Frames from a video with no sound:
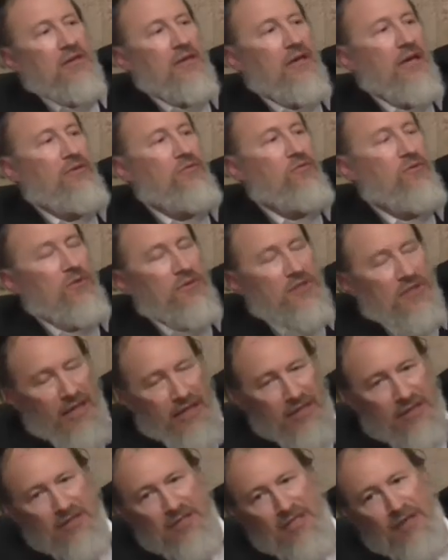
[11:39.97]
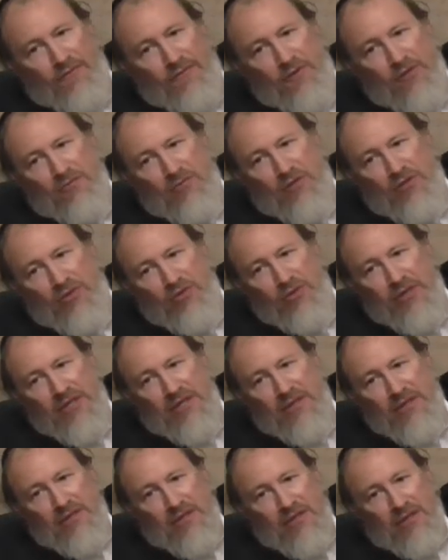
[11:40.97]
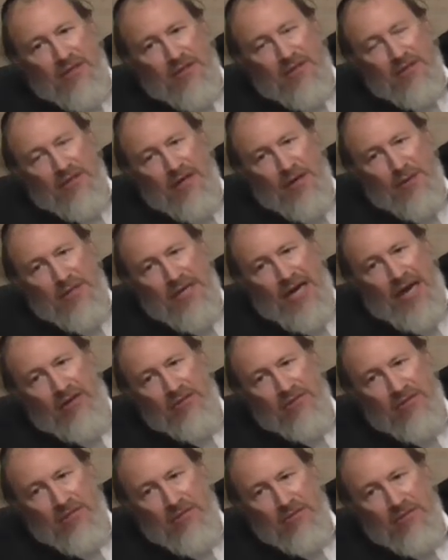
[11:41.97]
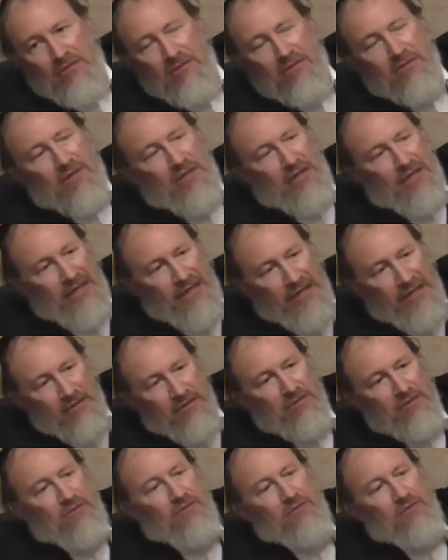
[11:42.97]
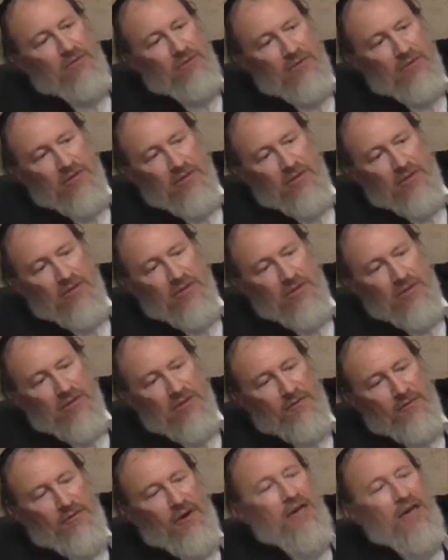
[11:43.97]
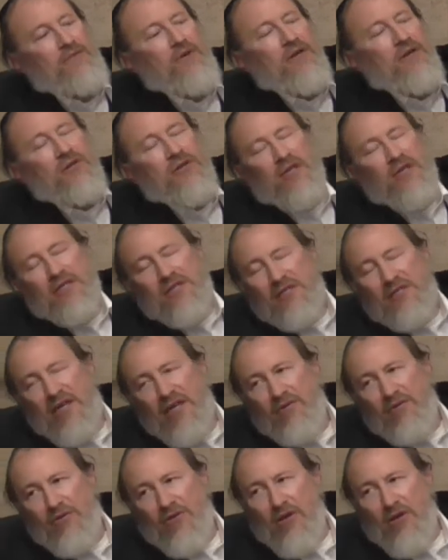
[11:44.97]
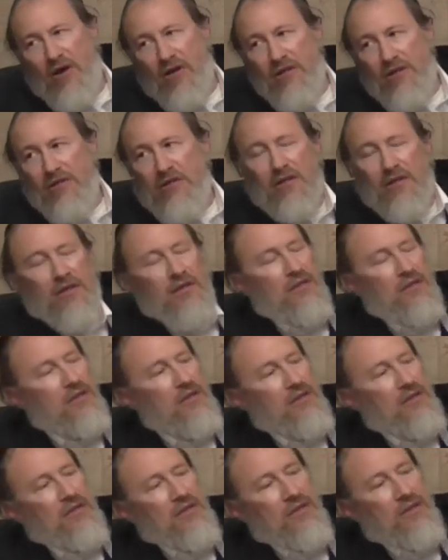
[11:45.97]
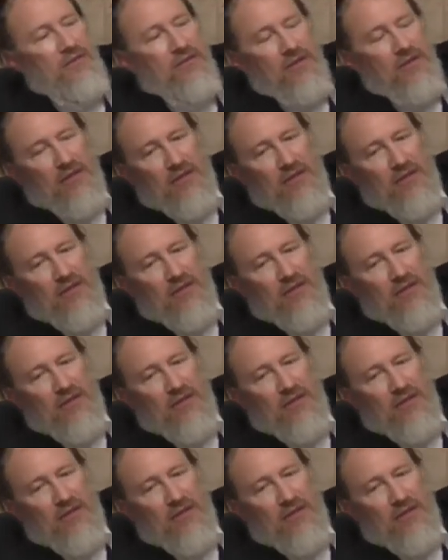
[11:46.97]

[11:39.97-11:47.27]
And we'll take the difference between 1,000 and the 500, let's say we'll call it, that the